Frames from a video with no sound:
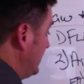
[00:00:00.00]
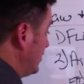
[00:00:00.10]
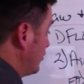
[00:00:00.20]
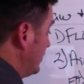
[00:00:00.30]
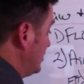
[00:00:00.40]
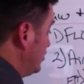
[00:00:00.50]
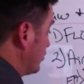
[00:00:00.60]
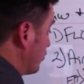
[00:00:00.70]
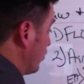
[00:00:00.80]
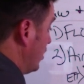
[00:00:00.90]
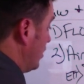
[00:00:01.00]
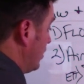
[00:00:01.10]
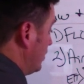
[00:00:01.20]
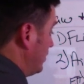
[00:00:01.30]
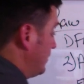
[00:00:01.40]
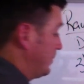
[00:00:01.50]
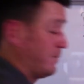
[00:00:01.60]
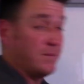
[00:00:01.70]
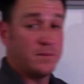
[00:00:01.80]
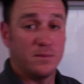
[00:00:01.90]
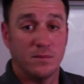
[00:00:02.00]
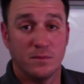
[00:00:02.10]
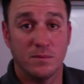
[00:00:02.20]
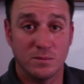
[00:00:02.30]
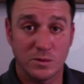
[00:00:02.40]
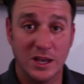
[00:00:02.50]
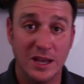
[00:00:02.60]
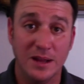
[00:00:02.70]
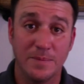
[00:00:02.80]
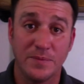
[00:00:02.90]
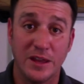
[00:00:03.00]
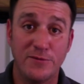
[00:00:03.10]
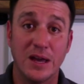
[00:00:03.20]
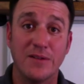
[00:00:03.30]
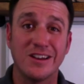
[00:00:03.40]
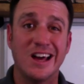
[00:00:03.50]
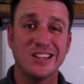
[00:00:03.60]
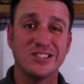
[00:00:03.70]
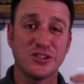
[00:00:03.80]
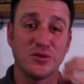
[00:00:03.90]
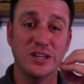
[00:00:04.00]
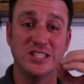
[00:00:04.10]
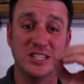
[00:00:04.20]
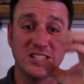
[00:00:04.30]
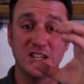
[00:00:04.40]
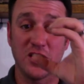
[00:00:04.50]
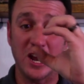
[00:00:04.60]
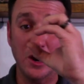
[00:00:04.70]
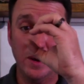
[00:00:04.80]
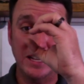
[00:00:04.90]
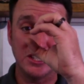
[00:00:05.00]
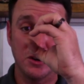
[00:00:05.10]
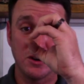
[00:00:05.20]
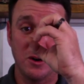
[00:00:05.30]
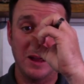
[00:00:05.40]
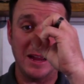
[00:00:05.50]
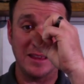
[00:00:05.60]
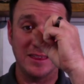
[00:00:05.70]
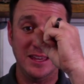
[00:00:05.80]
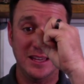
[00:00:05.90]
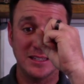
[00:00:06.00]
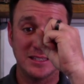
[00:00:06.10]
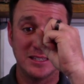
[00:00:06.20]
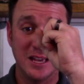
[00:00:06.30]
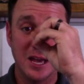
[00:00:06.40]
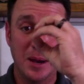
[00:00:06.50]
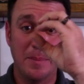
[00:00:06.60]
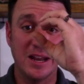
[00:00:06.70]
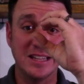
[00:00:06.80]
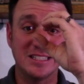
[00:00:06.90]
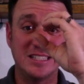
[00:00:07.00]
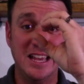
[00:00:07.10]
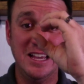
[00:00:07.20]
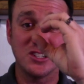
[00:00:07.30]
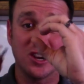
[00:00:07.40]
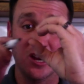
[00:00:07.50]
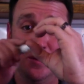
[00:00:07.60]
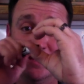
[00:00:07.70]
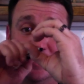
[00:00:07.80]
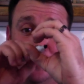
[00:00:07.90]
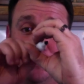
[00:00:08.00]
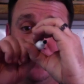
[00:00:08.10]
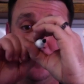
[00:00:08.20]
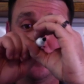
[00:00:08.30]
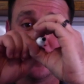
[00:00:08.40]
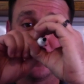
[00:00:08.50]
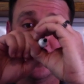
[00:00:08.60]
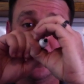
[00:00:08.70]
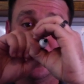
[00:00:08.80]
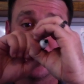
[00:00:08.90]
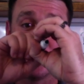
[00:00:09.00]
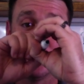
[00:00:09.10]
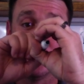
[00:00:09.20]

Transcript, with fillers: increase your raw. Okay? If you have a lot of secretions and your airways don't go like this, but instead your airways get filled with gunk.